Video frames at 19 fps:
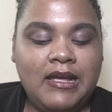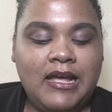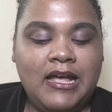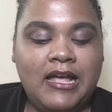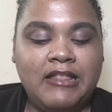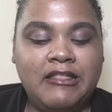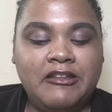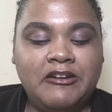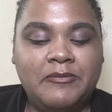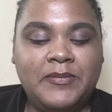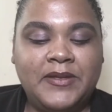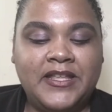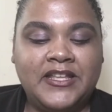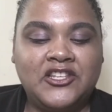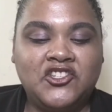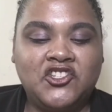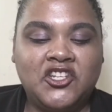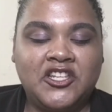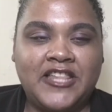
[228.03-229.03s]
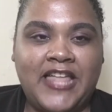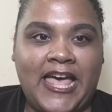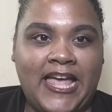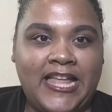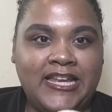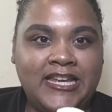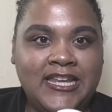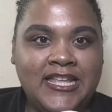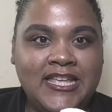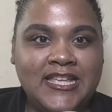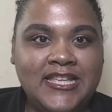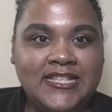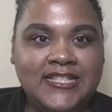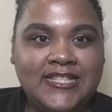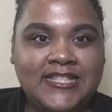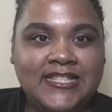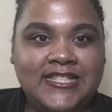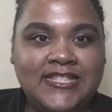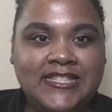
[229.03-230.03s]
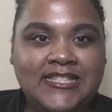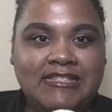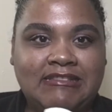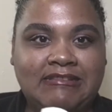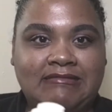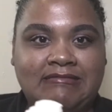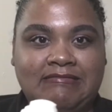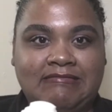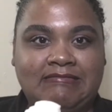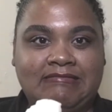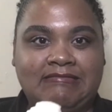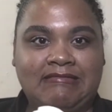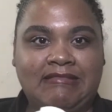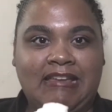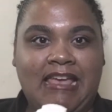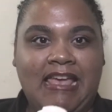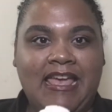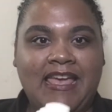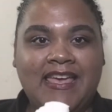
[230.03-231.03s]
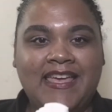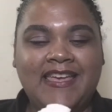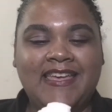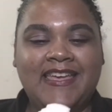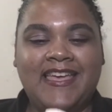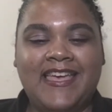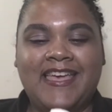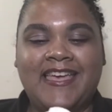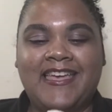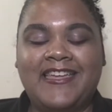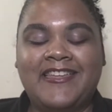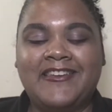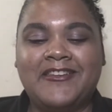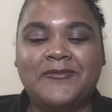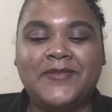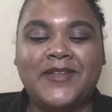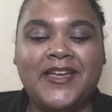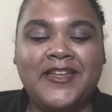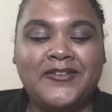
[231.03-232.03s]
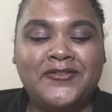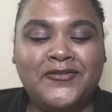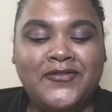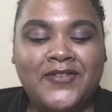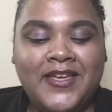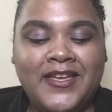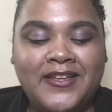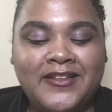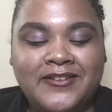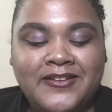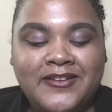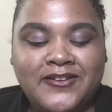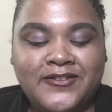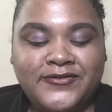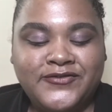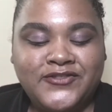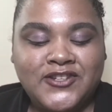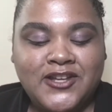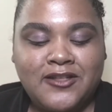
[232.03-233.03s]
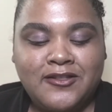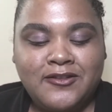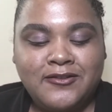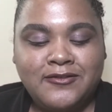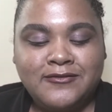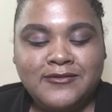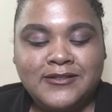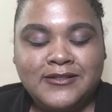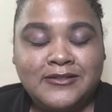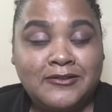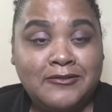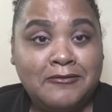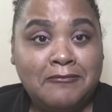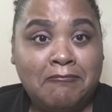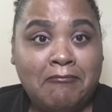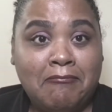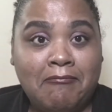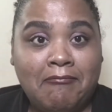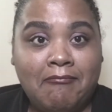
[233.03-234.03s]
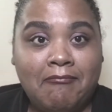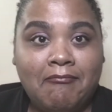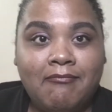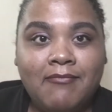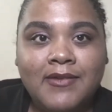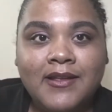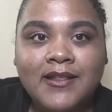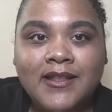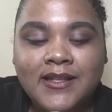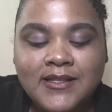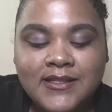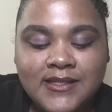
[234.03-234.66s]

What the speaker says: a little bit gelatinous, and I'm not a fan of Jell-O, so let's